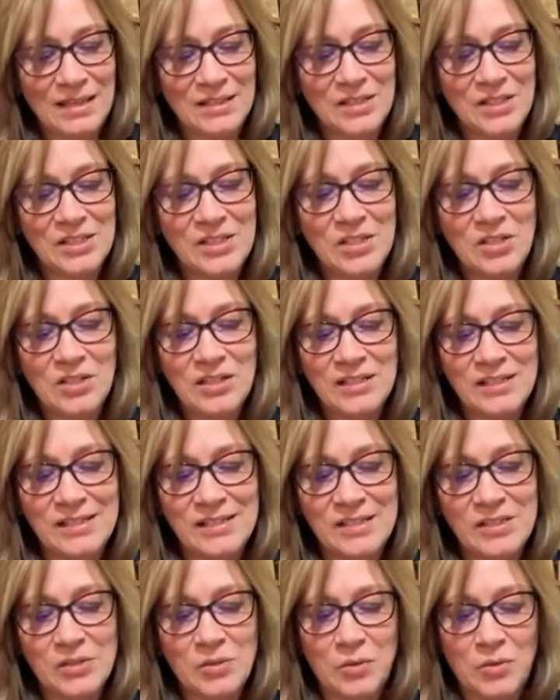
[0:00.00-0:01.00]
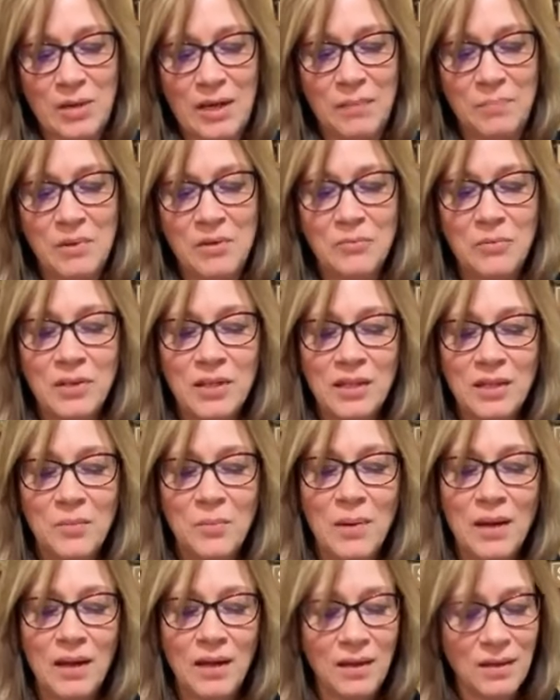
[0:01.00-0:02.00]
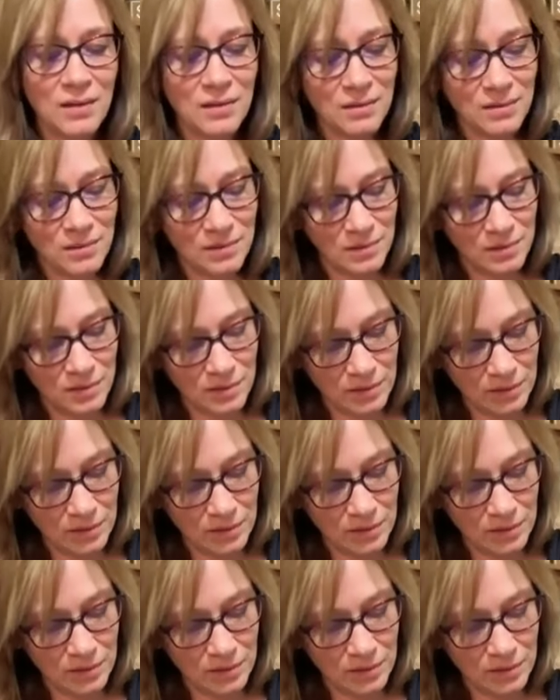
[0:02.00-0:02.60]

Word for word: It just, you can scrape it really well.